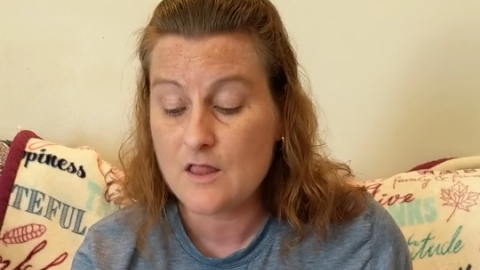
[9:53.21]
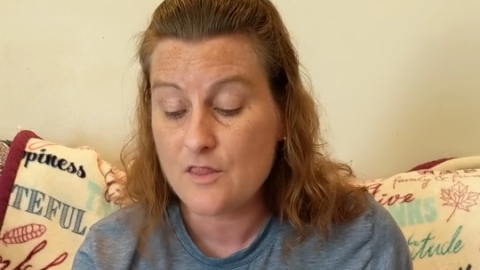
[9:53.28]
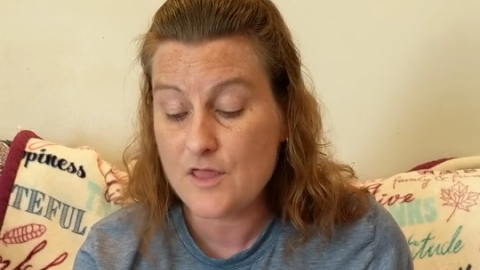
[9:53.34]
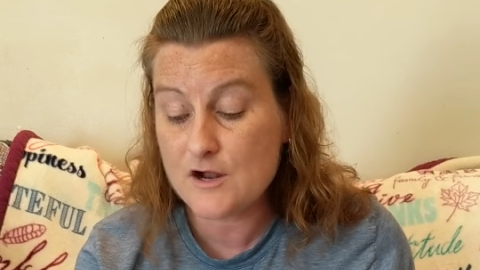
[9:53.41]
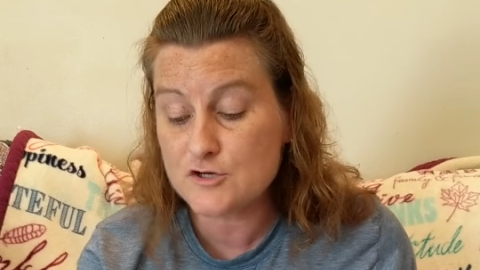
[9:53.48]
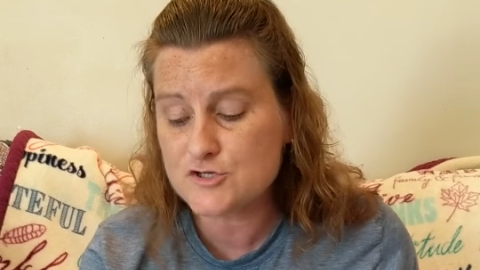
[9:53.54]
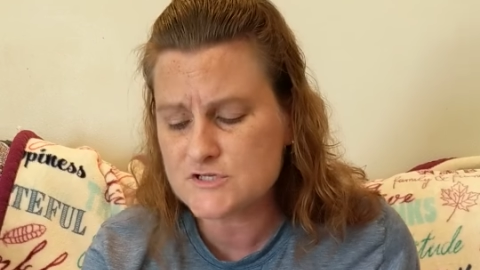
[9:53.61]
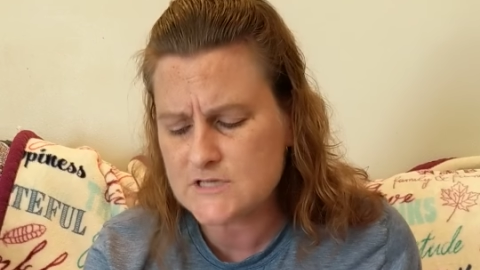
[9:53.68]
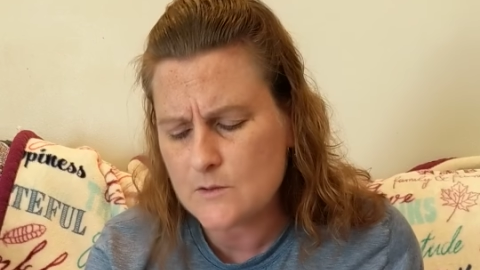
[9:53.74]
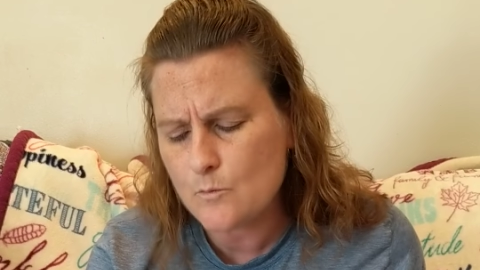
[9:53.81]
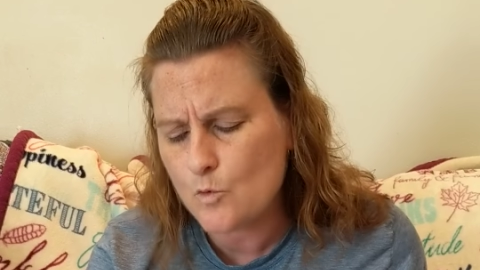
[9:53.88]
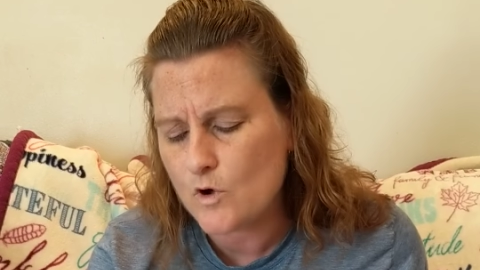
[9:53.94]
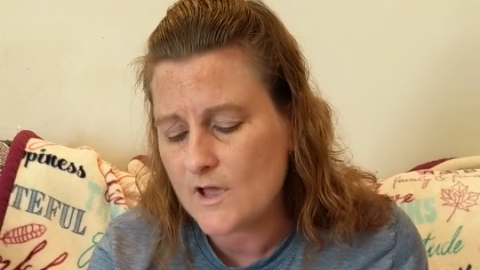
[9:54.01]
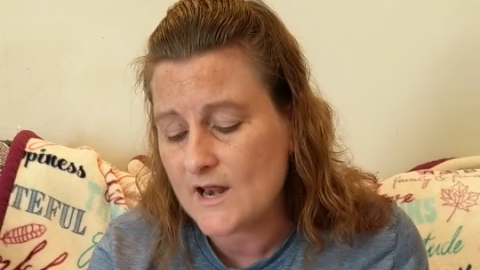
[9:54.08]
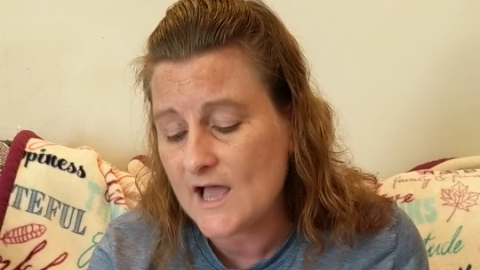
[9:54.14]
There's
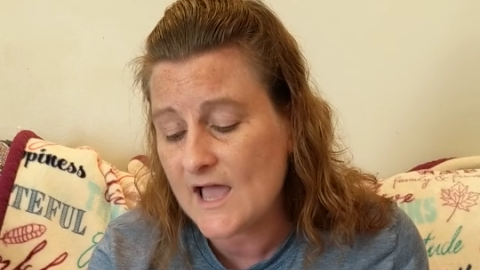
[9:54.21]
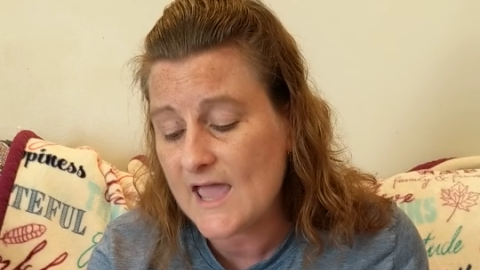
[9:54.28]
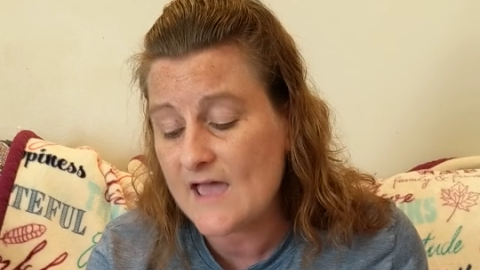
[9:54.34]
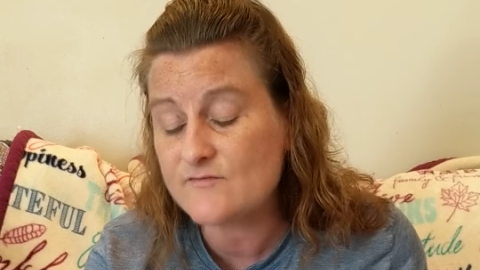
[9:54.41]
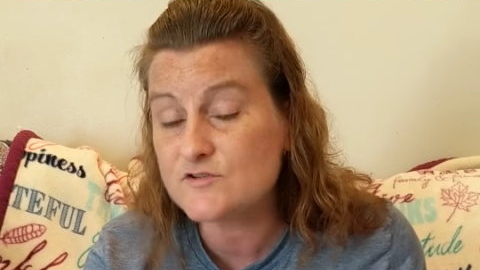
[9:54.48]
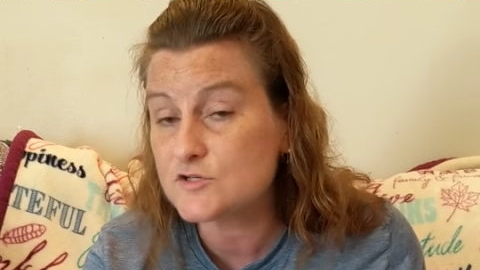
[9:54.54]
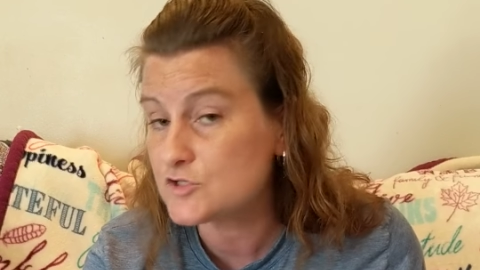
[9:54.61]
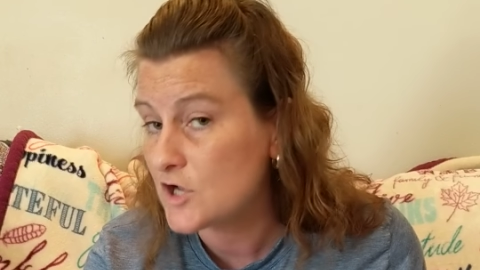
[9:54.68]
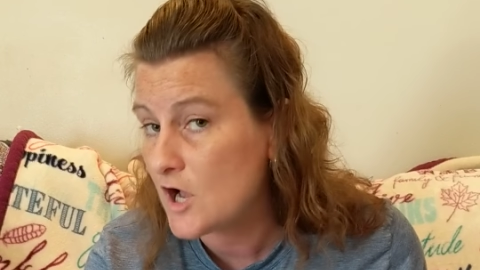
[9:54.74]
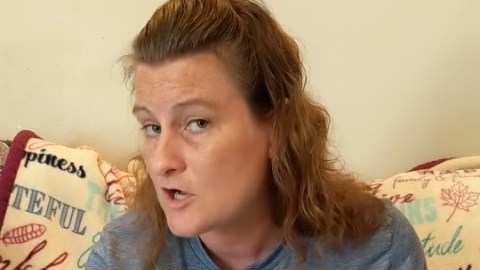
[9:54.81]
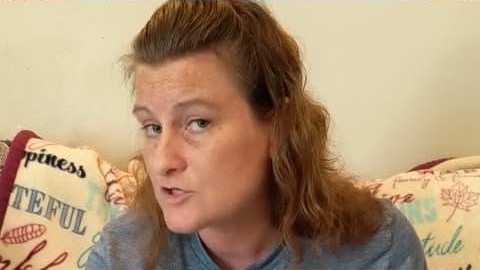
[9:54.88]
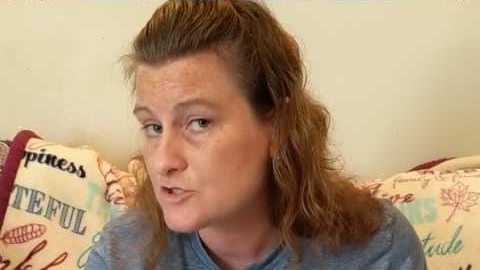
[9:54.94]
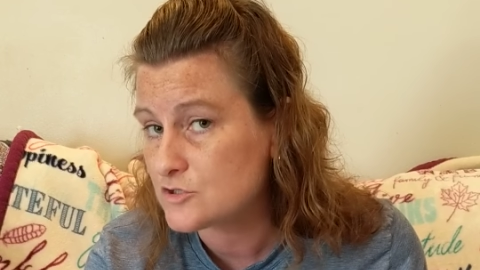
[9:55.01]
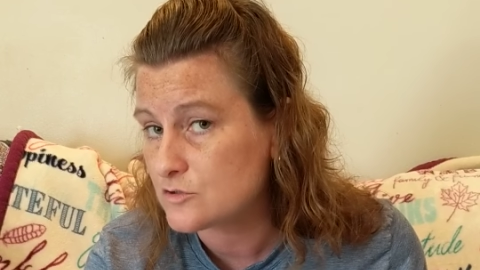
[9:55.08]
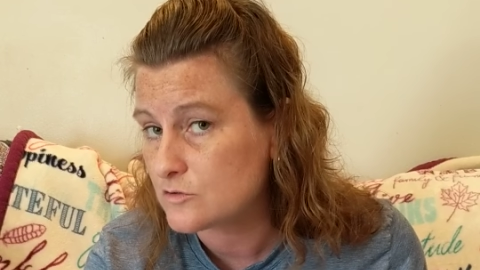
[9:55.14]
someone I have to
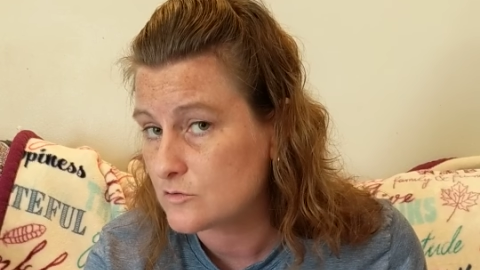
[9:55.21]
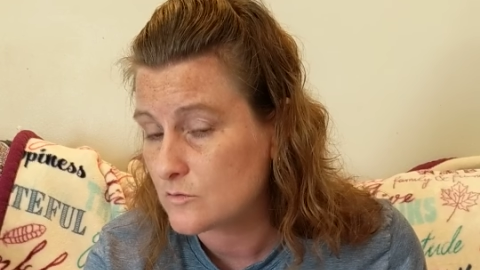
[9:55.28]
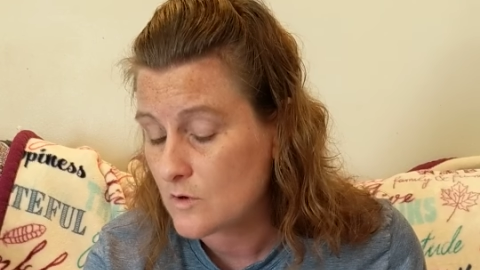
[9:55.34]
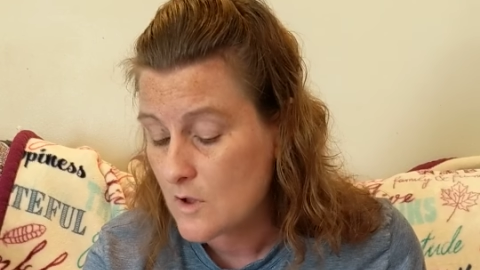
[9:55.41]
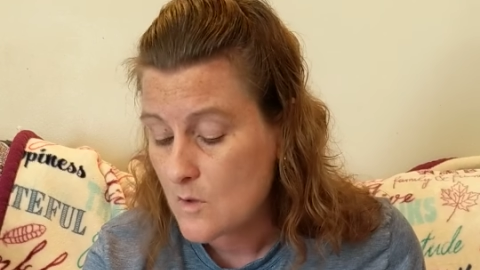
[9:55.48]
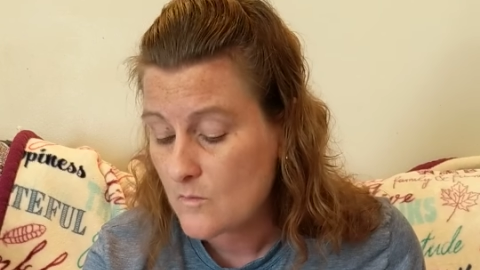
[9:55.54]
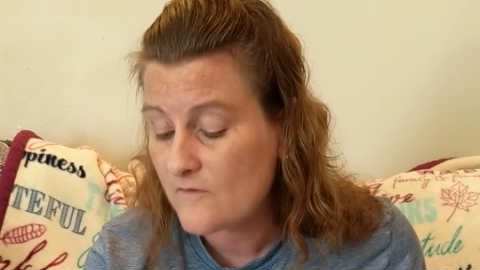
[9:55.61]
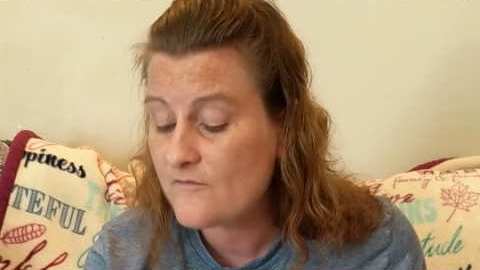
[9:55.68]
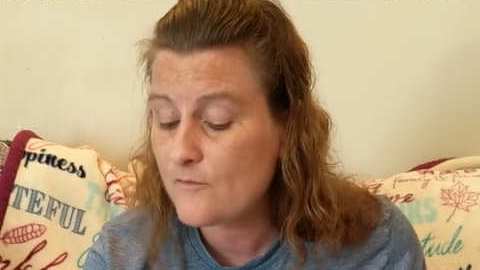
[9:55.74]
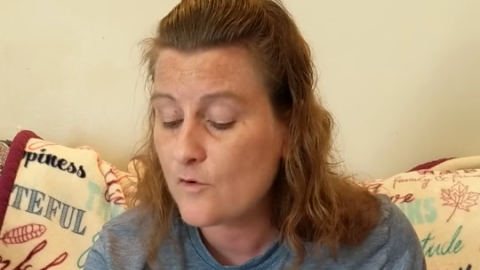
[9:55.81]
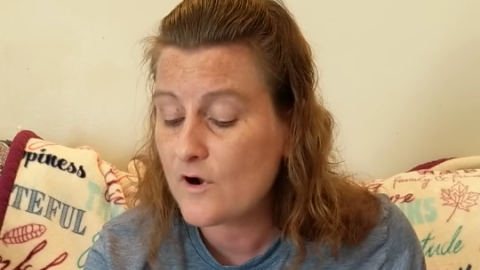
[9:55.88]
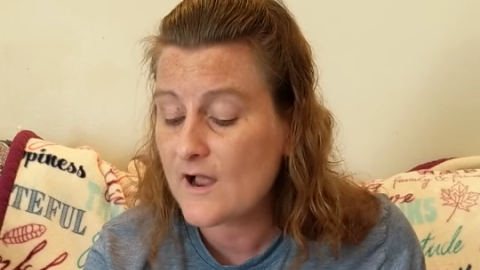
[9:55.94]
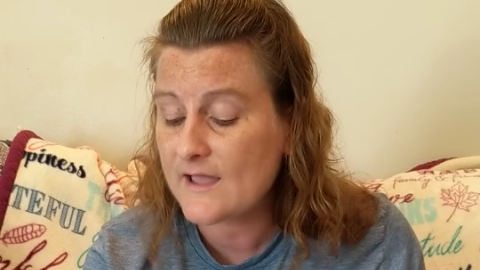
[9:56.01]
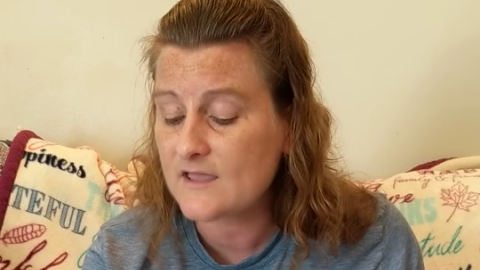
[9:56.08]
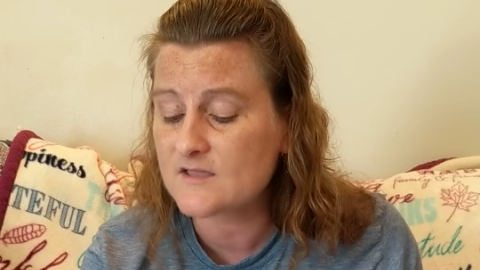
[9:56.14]
talk to
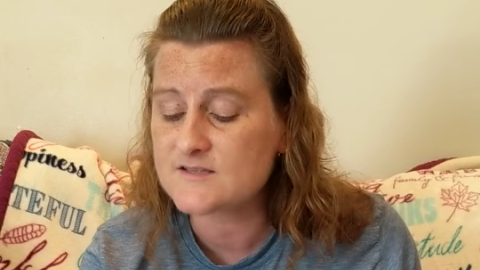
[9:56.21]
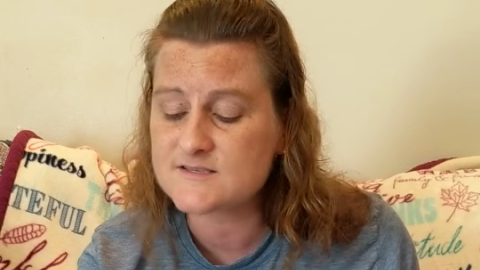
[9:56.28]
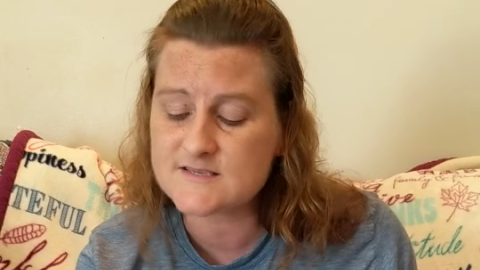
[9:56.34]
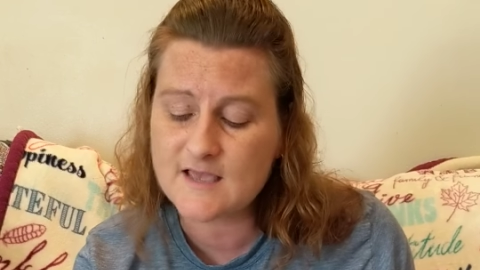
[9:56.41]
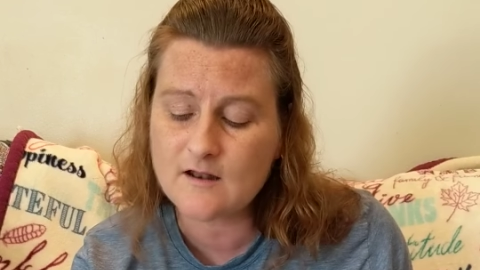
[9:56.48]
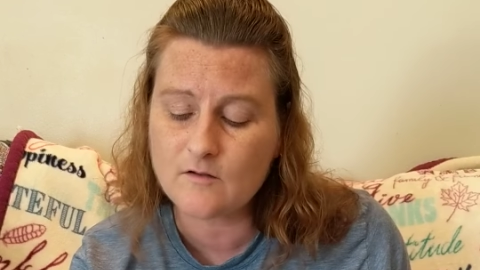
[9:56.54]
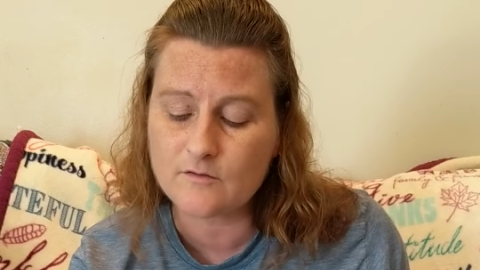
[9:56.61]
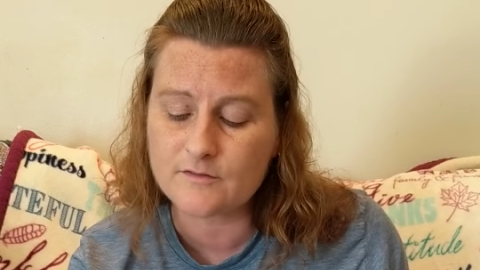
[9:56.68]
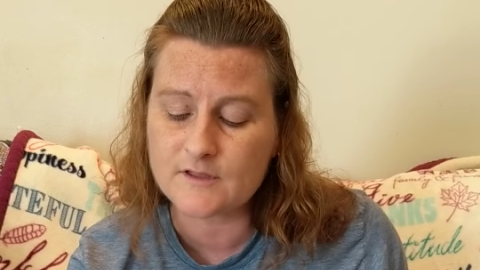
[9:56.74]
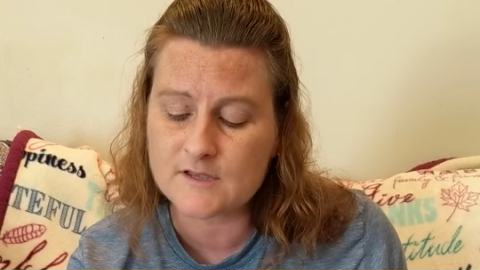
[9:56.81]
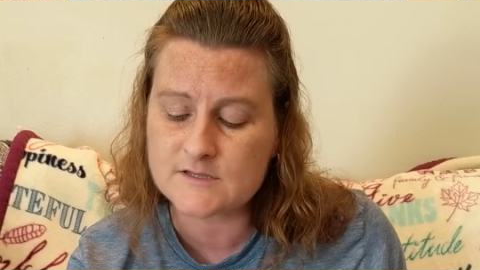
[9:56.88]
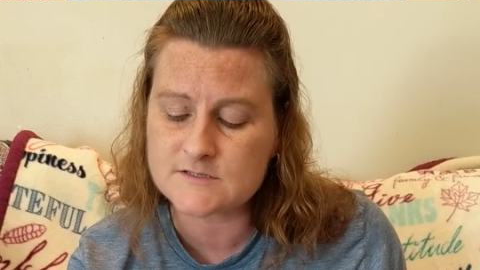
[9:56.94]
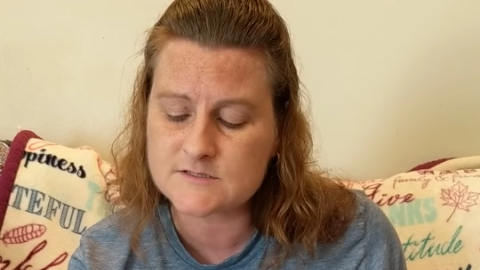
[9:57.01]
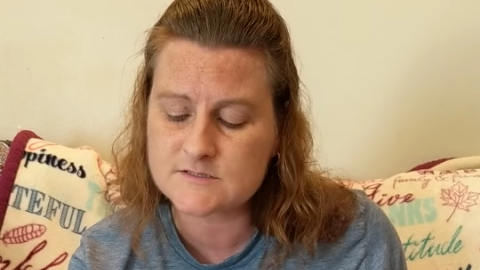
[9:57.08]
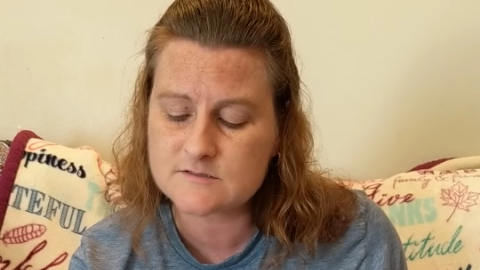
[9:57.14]
before I can settle
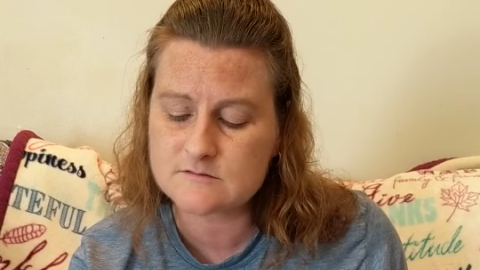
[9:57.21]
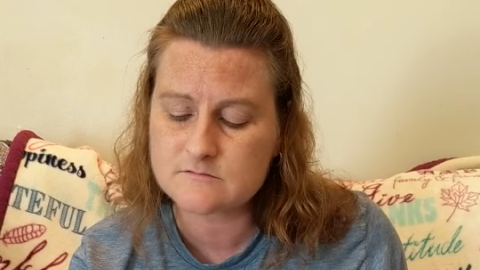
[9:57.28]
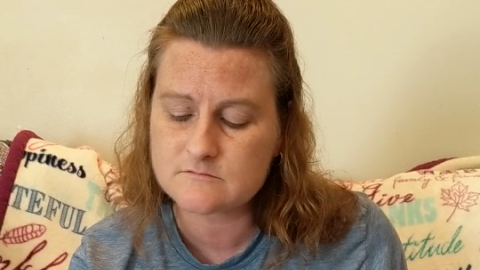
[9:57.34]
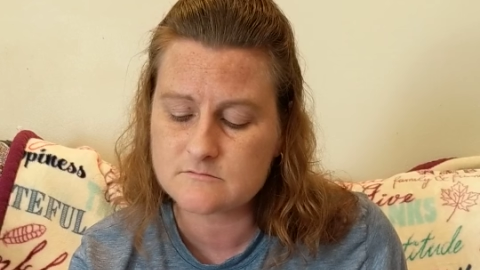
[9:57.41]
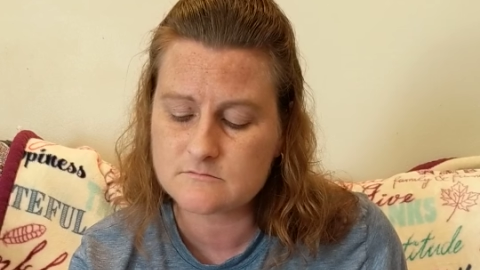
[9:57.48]
this.